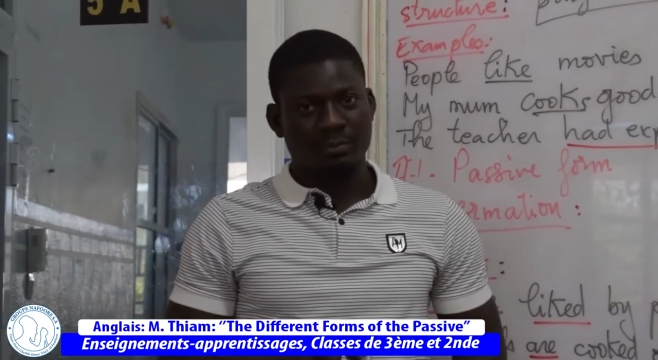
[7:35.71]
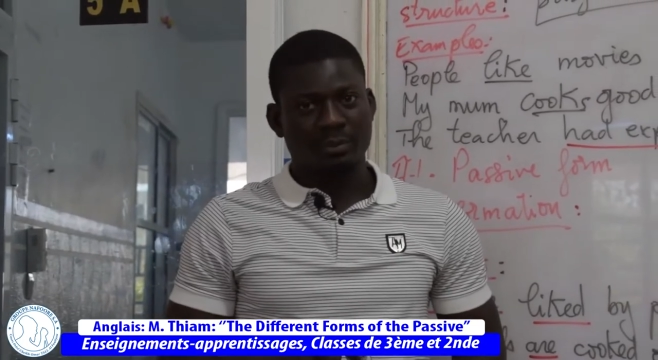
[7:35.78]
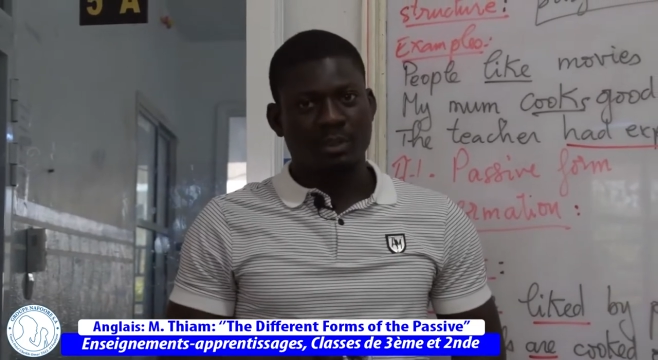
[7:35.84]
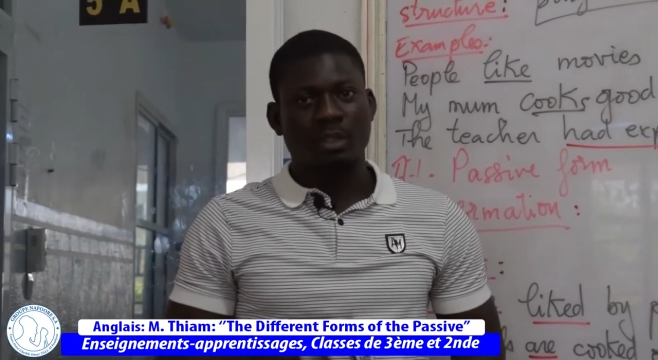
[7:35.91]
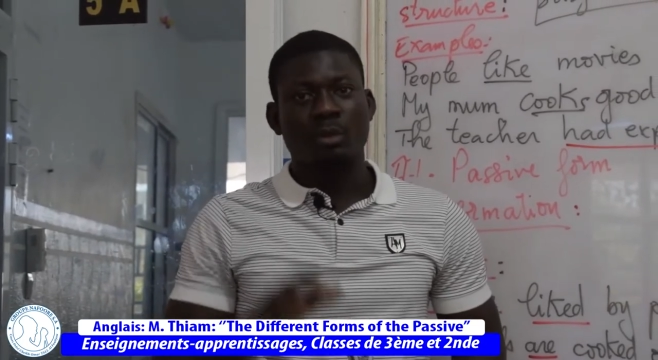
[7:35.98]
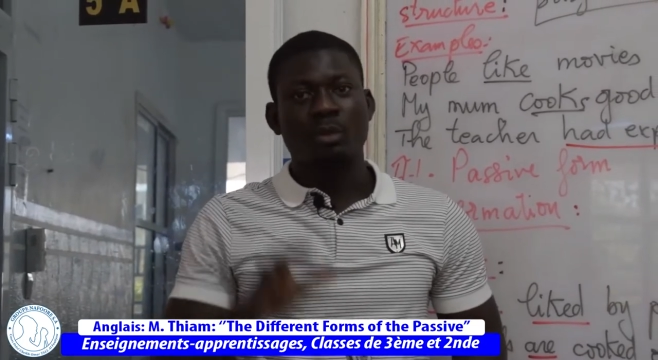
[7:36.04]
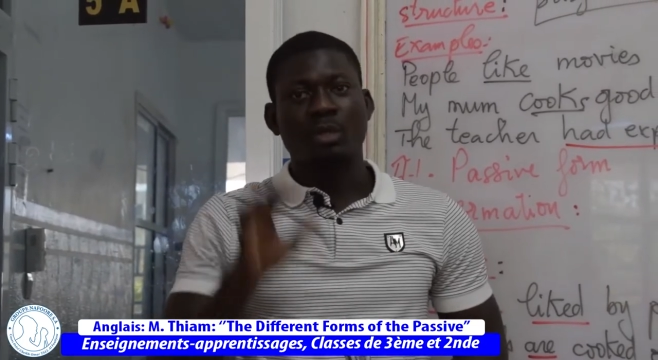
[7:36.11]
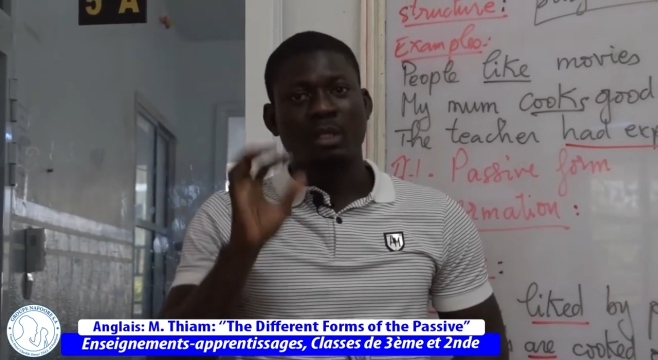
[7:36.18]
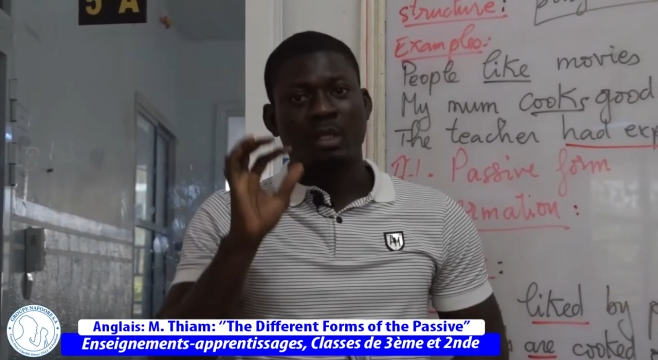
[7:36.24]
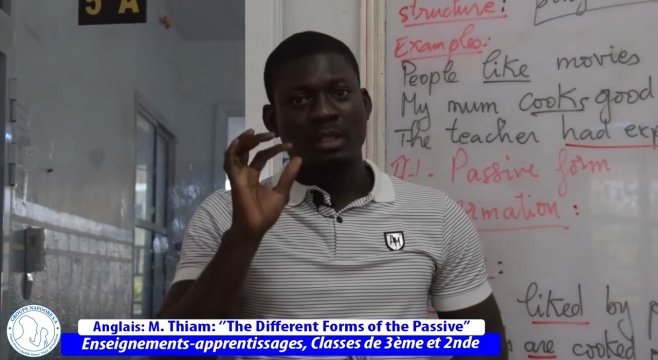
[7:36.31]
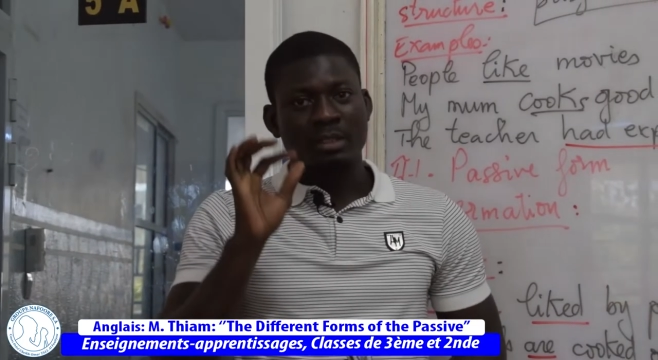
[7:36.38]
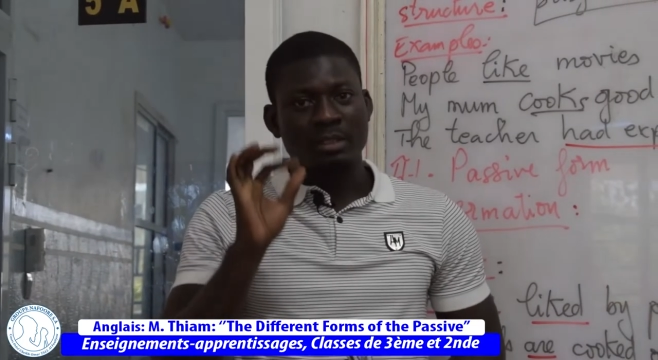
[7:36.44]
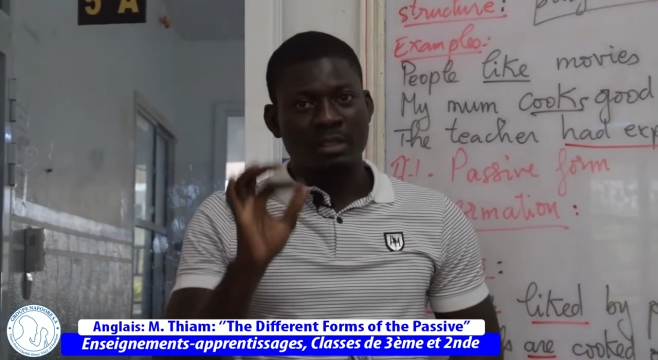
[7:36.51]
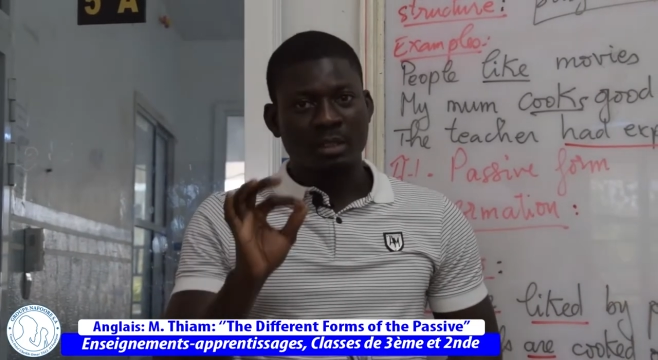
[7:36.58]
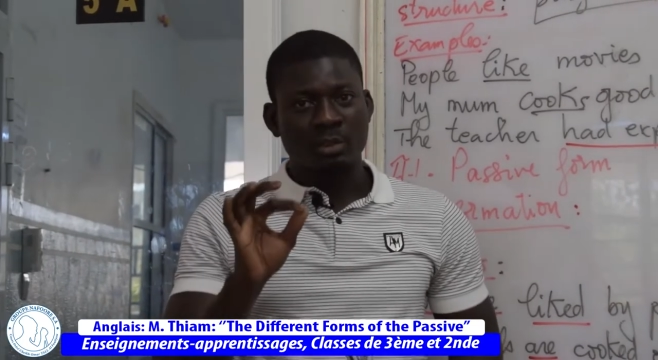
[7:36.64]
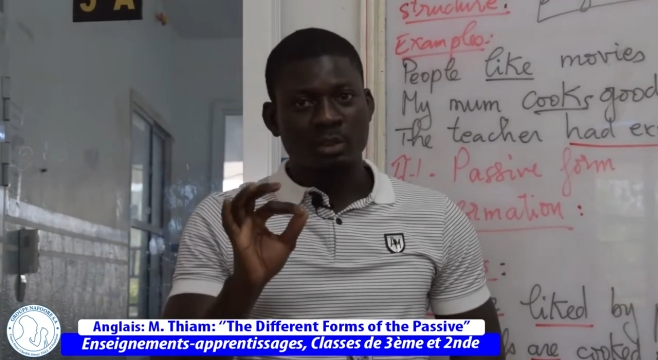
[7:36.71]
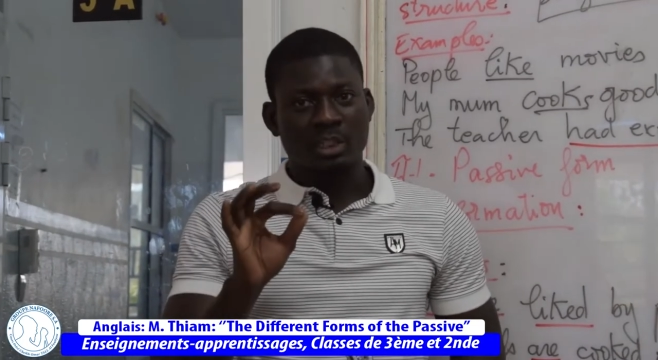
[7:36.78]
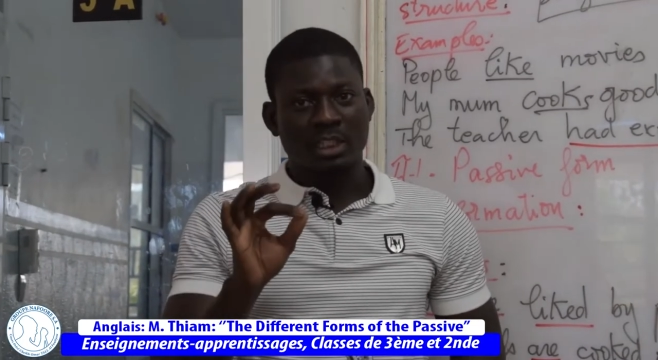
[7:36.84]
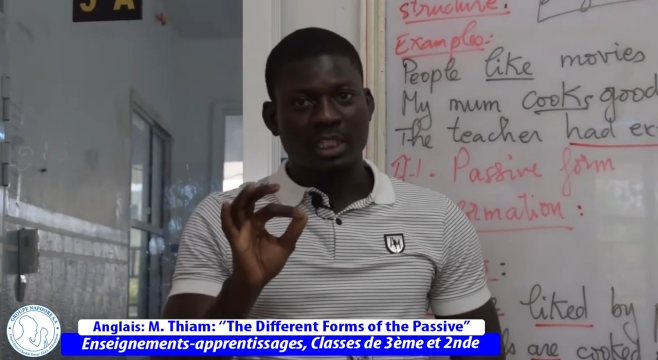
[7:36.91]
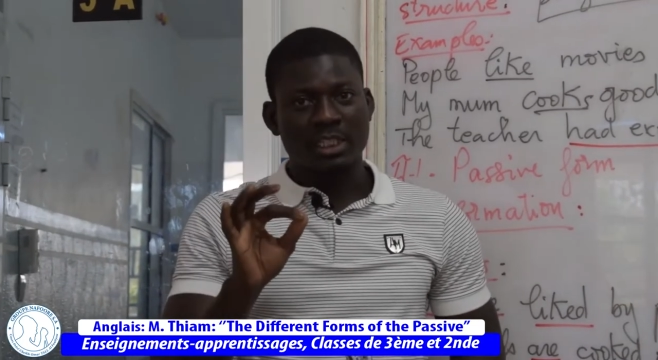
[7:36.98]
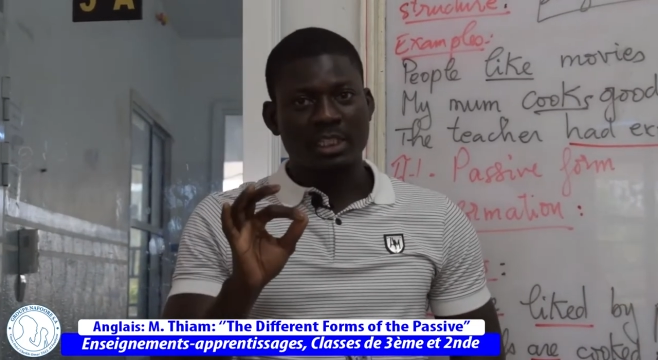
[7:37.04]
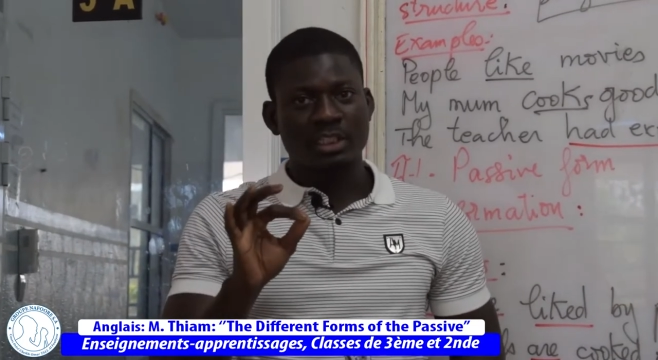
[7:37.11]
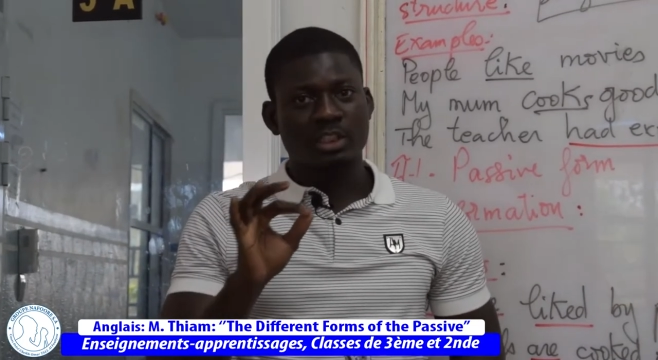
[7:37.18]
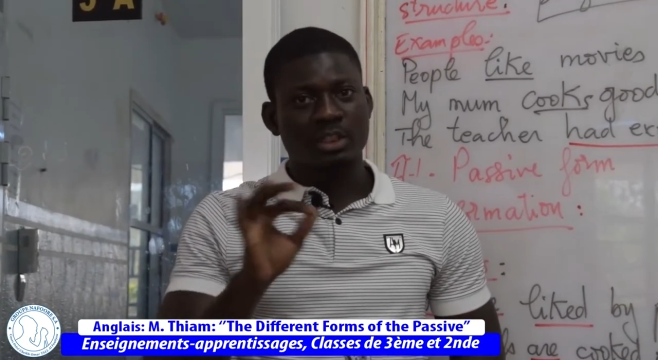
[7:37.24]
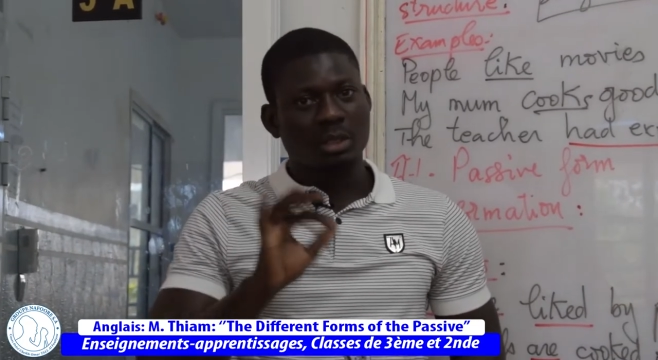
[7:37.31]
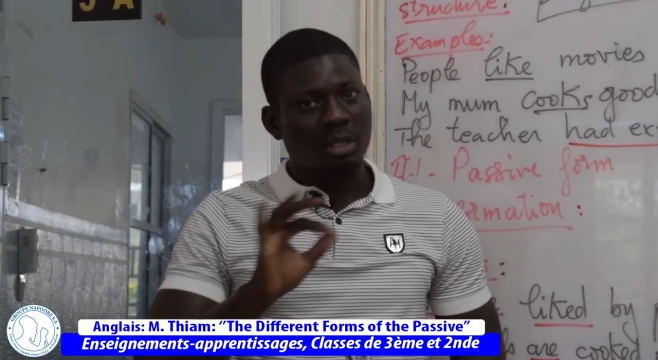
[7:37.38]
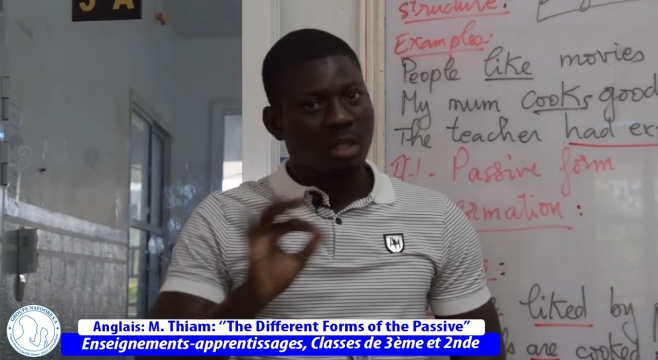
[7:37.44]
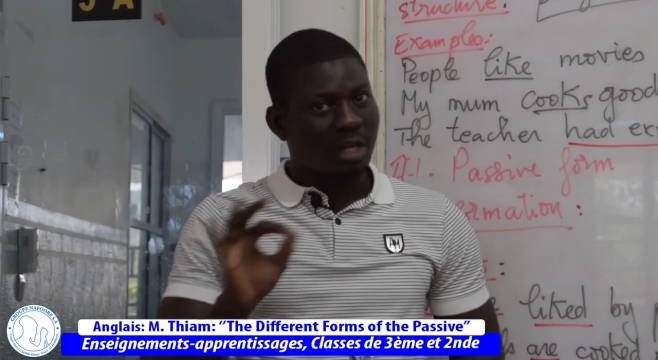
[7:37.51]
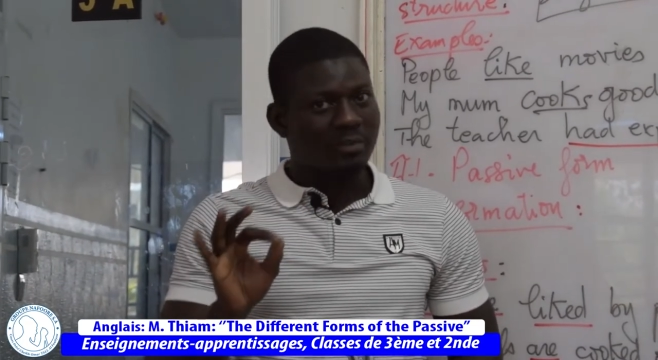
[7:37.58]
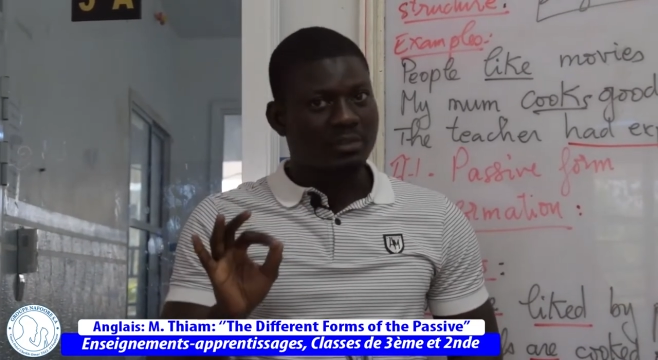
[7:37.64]
So, no change
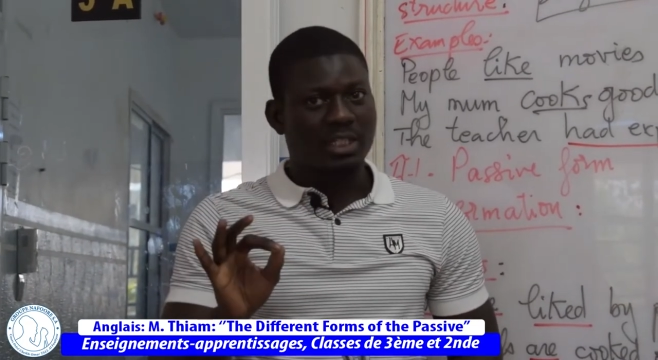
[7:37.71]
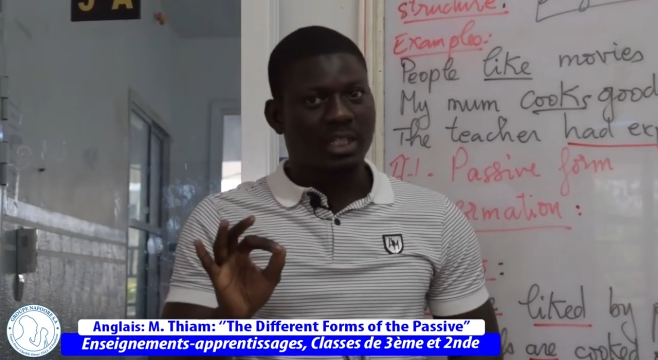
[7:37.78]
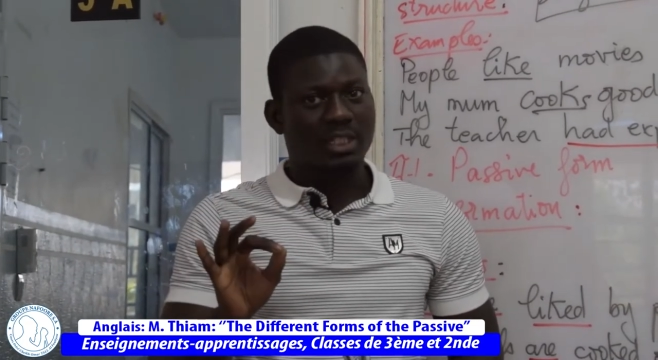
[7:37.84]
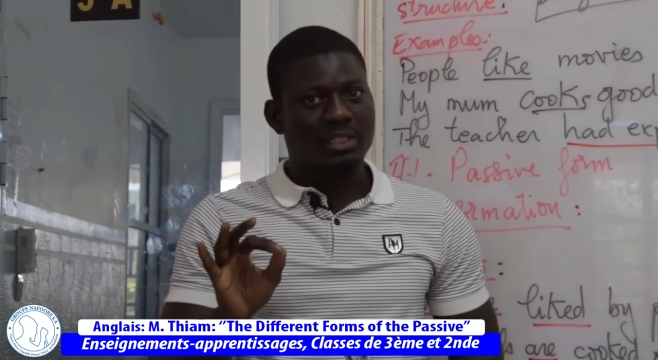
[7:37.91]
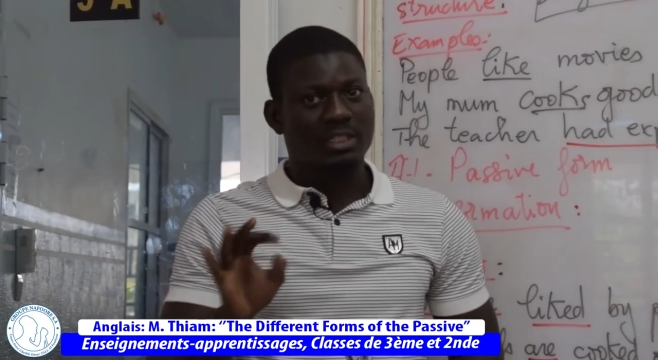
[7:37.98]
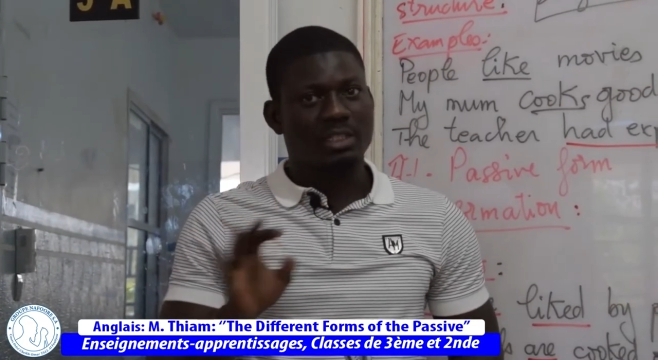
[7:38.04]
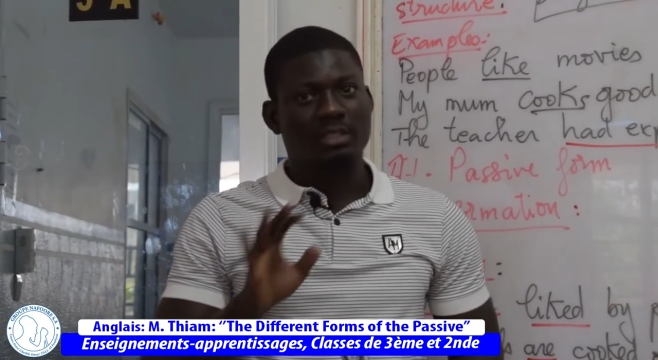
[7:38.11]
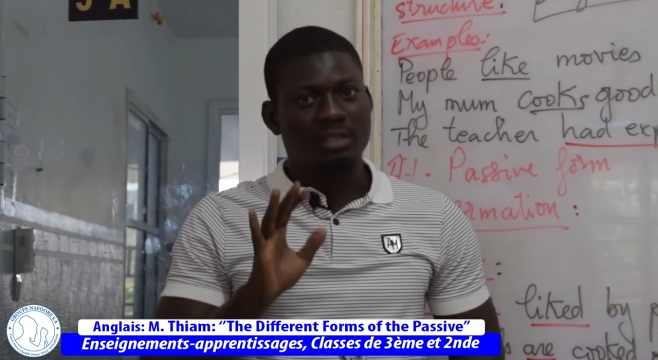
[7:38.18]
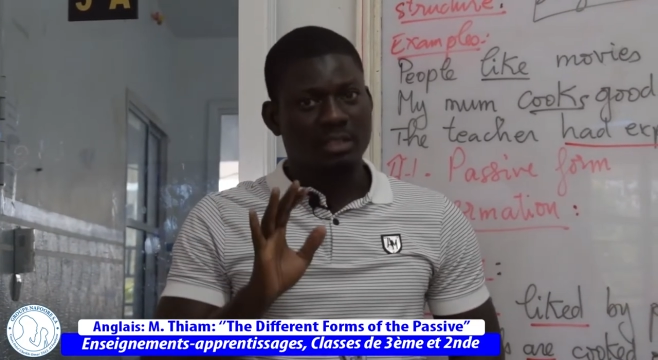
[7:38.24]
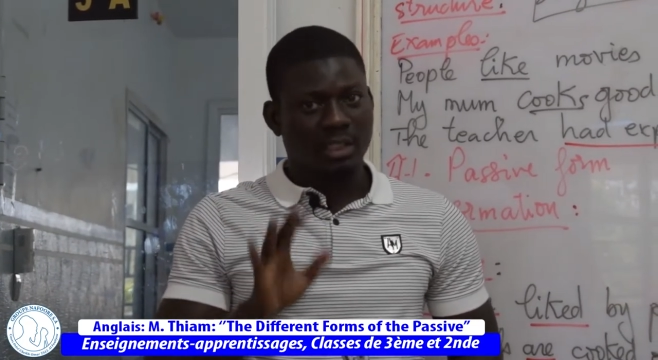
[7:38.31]
of tense.